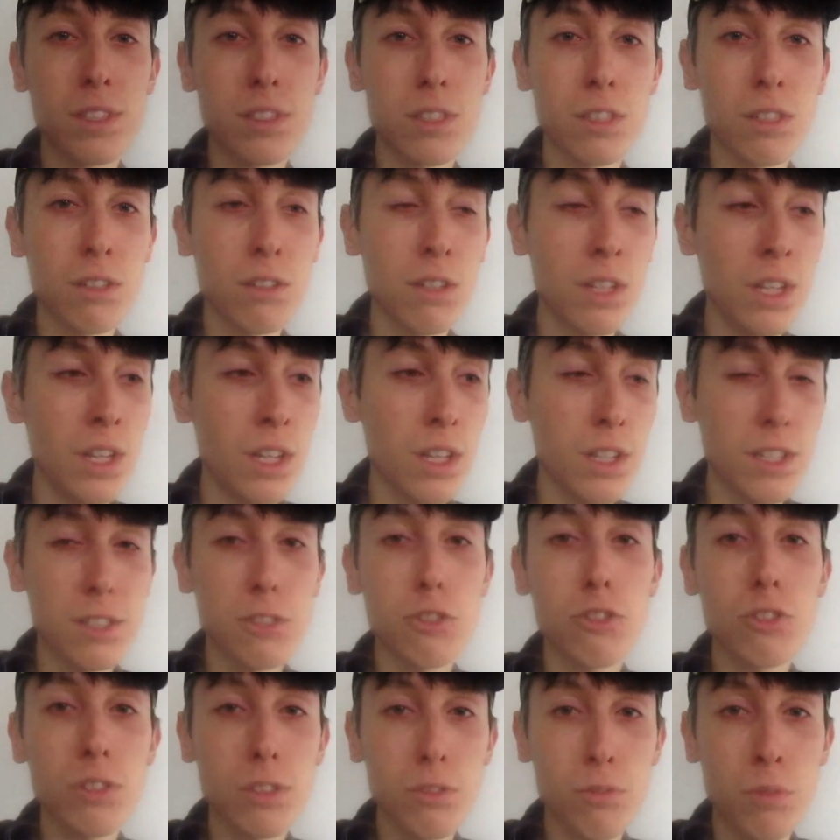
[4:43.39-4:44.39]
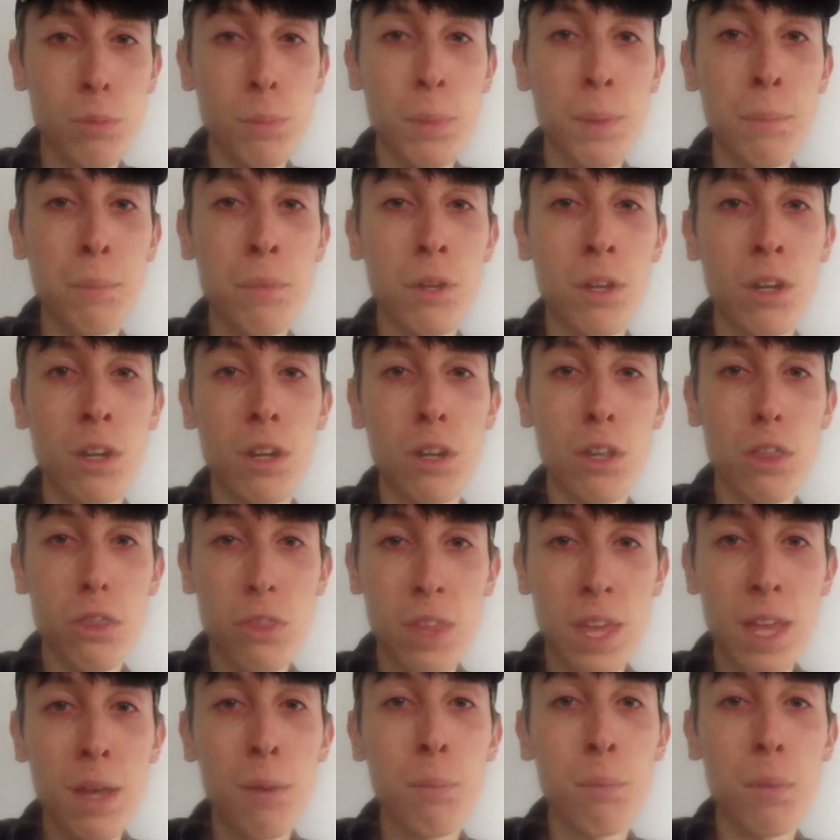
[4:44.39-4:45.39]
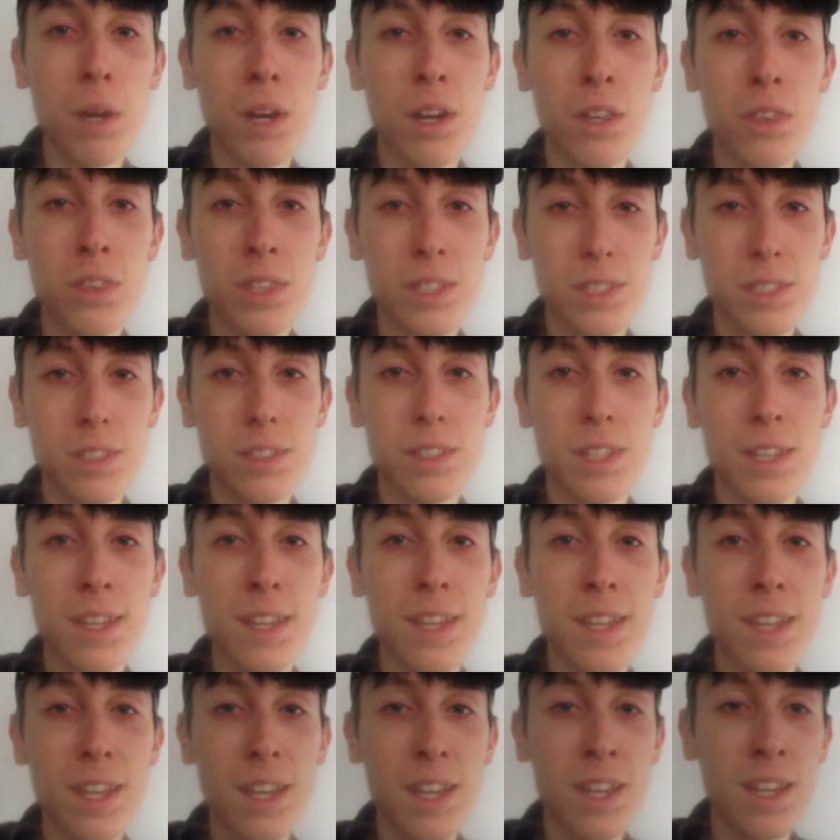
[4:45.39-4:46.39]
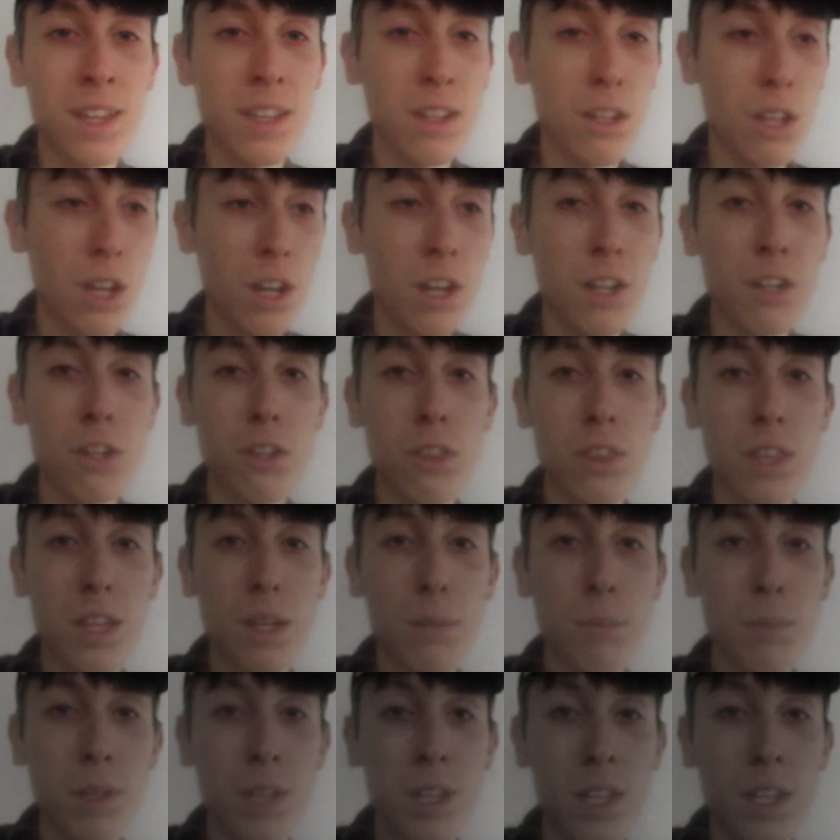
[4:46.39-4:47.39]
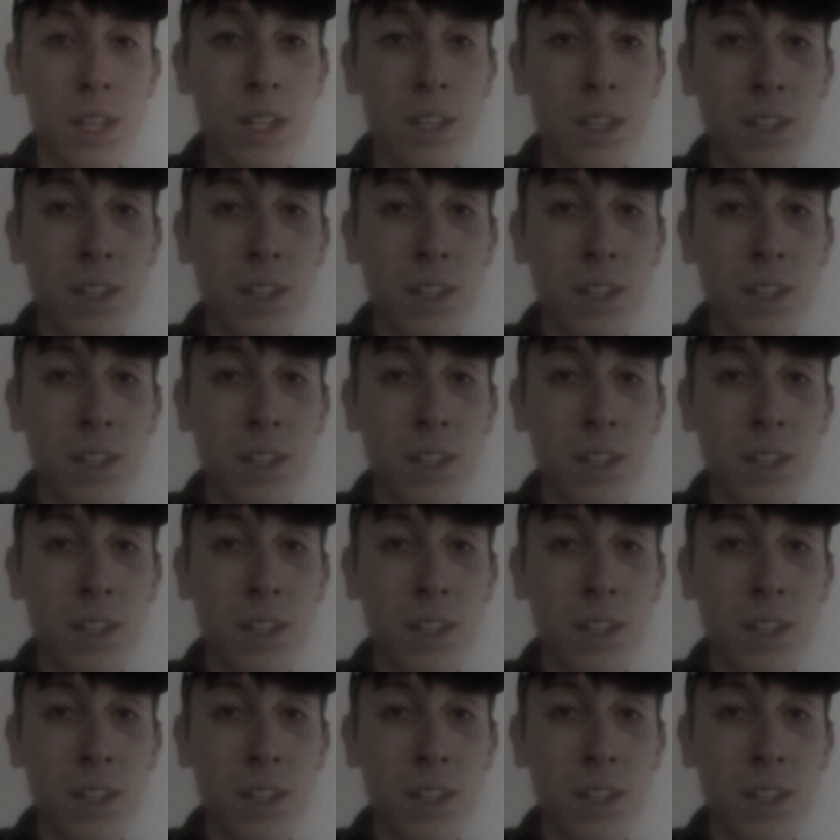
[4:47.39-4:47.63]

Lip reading: So let's just remember them on this day and honor them. Mm-hmm.